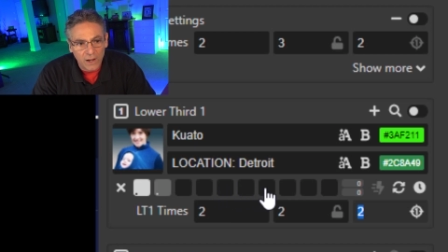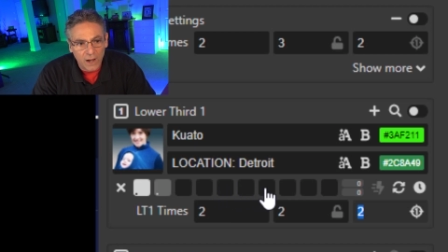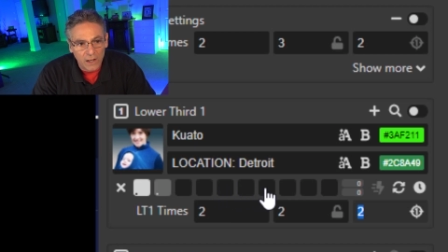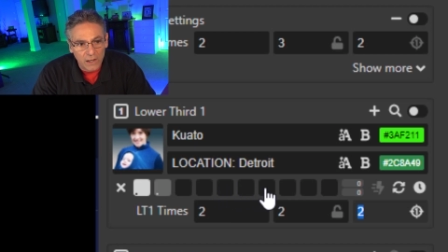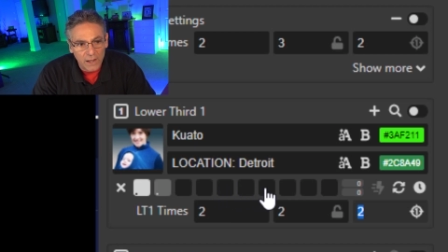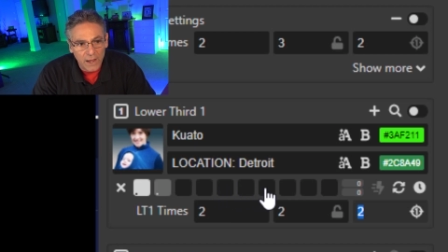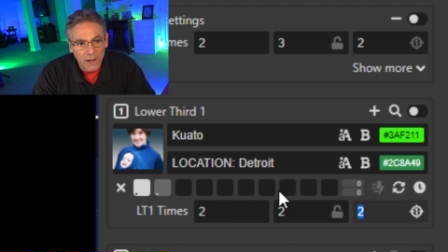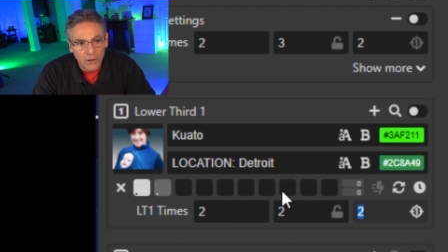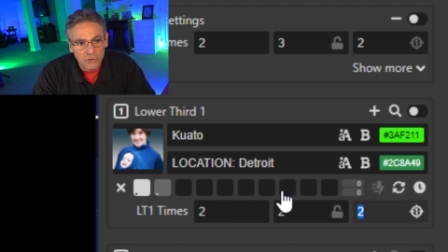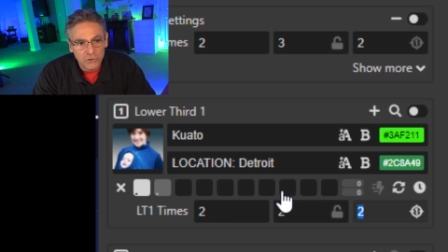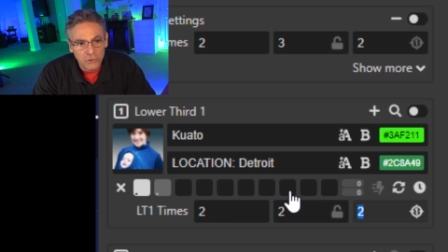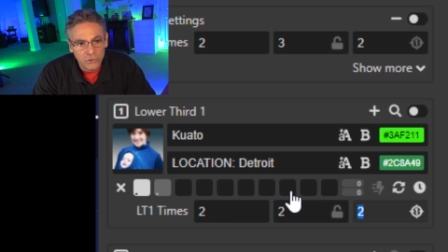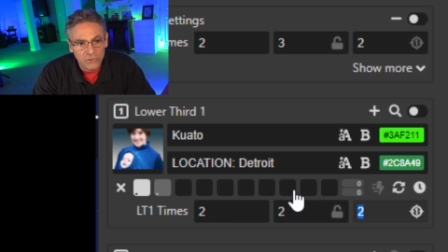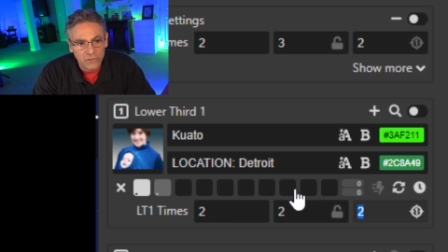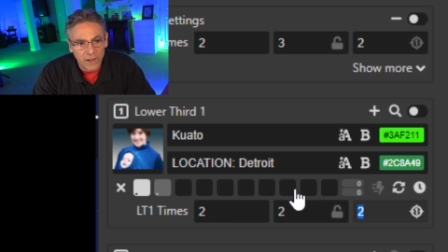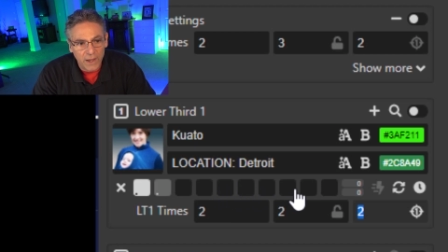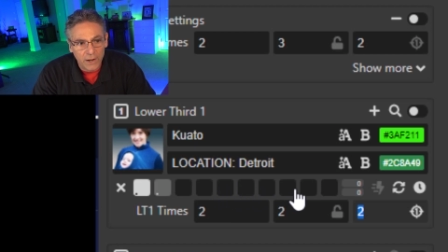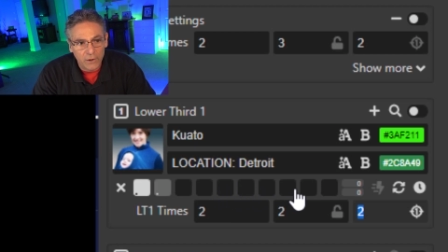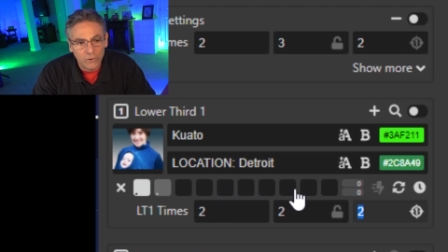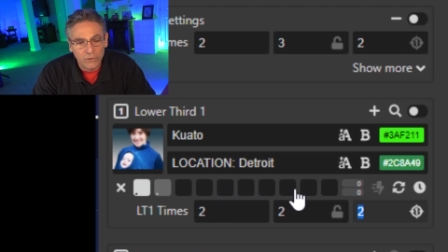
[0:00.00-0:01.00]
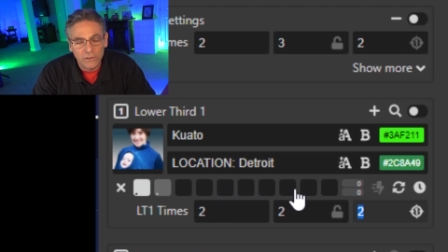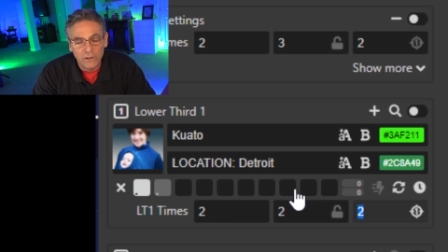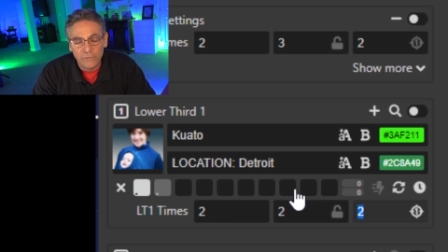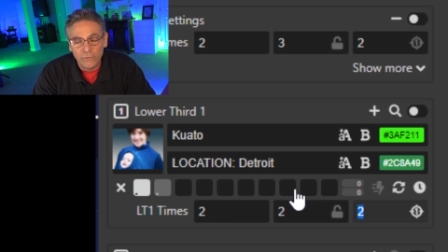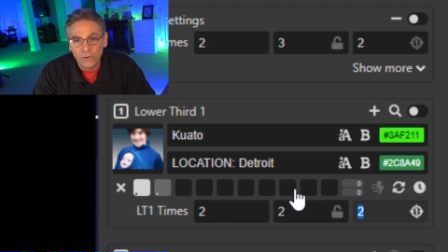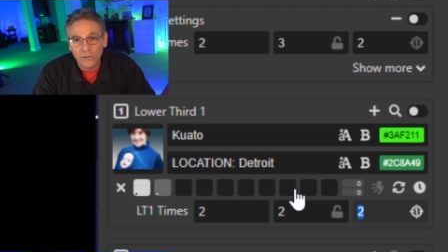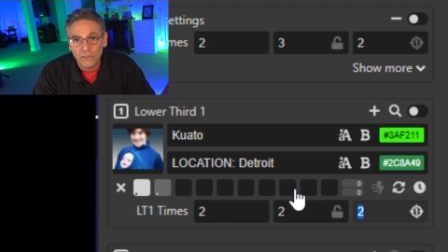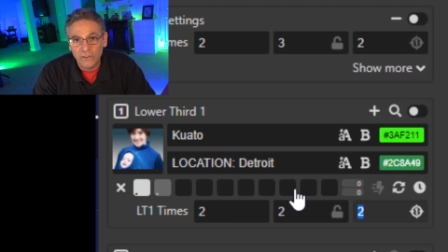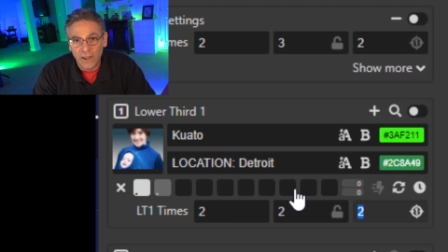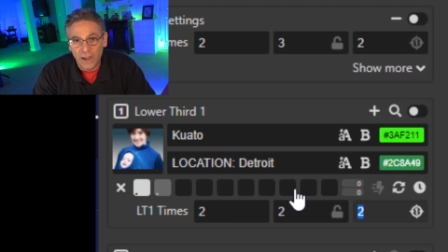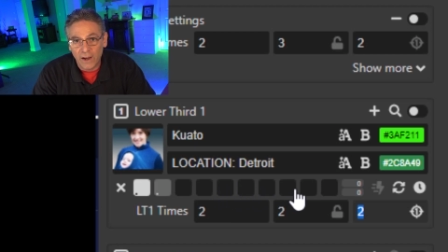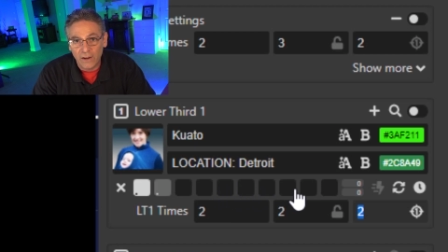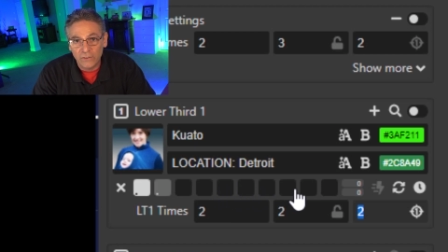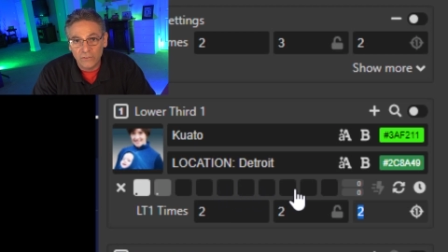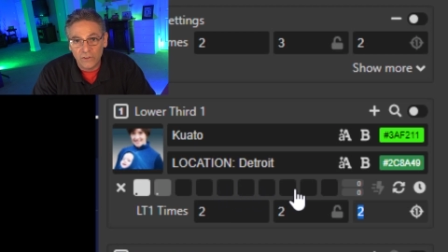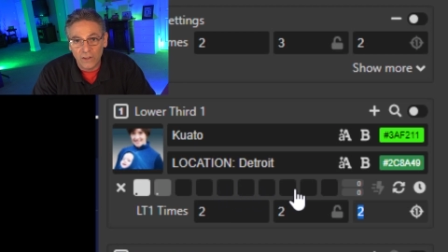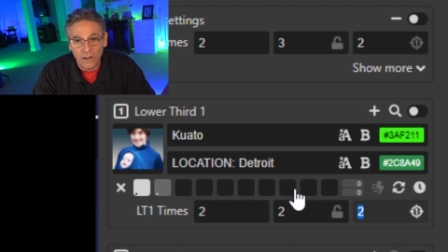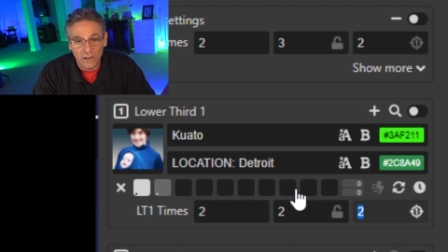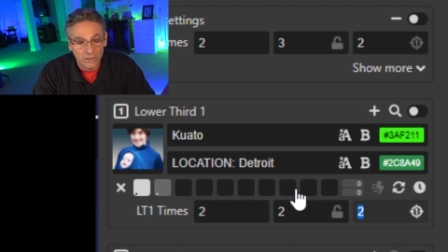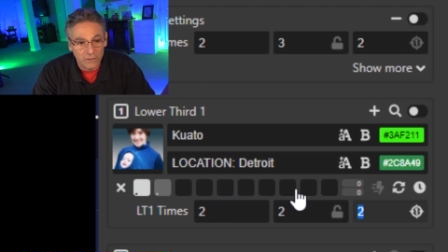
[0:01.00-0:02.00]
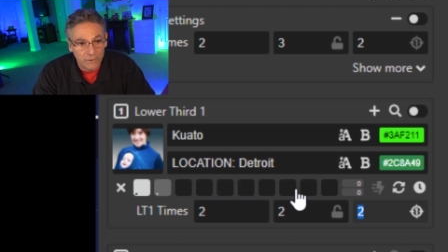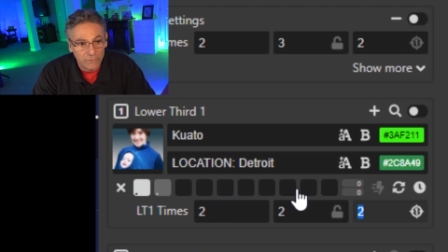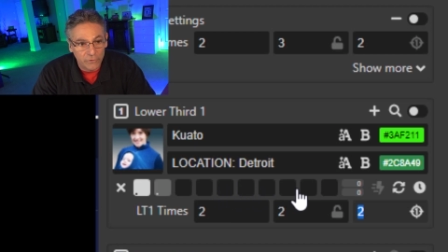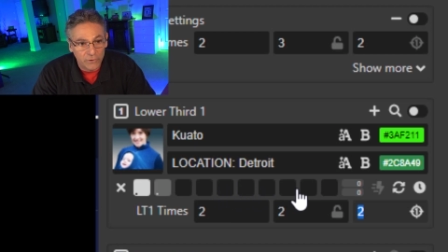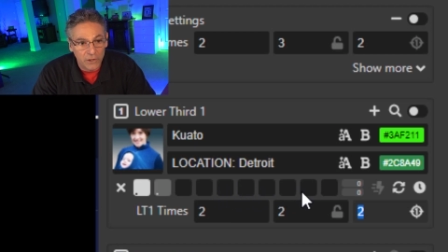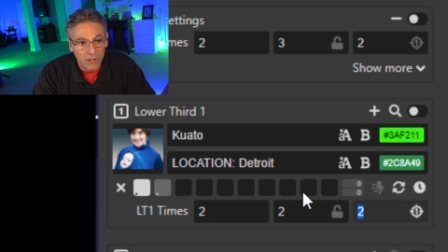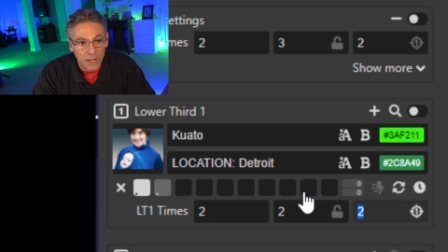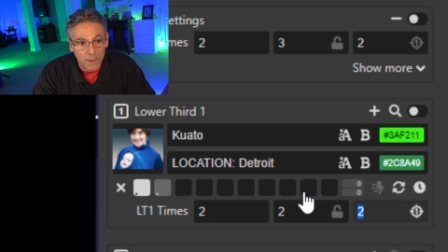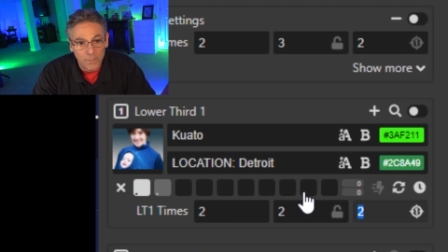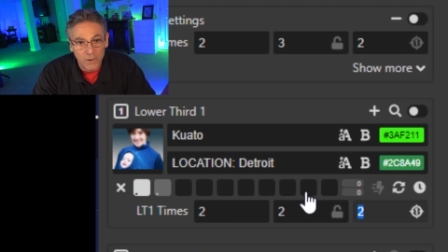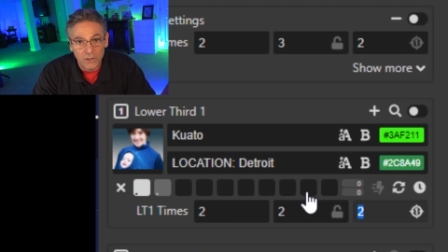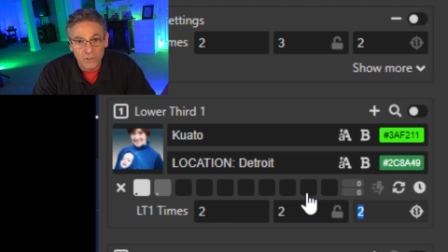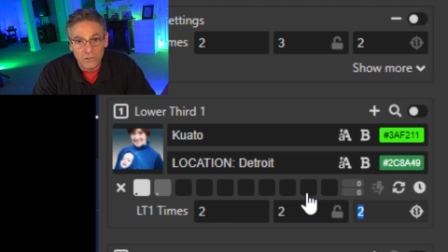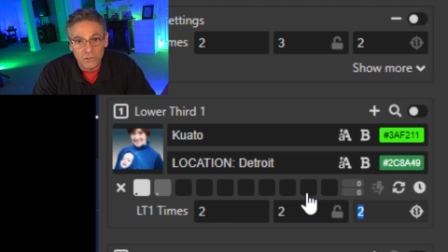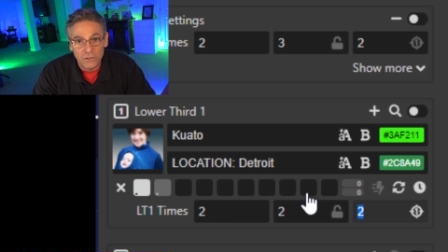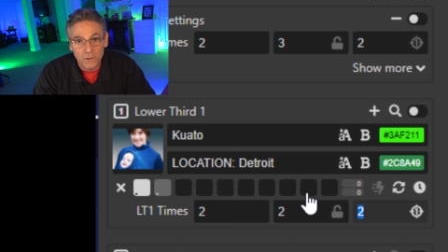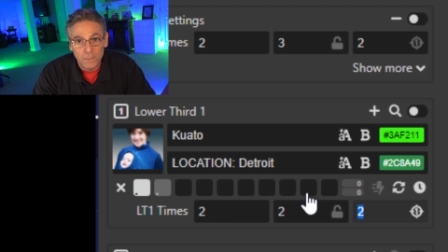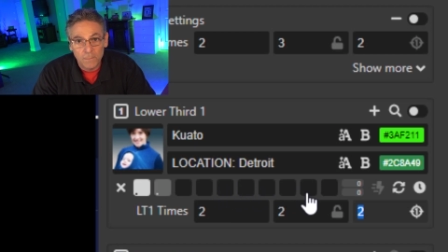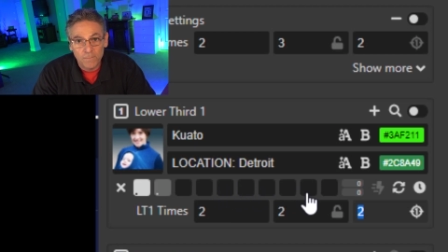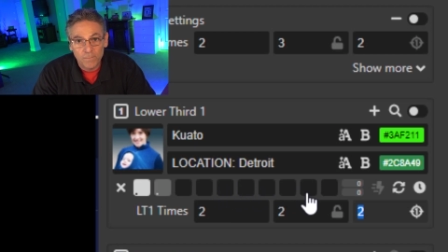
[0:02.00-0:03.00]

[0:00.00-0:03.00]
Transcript: allows you to enter different text and a different image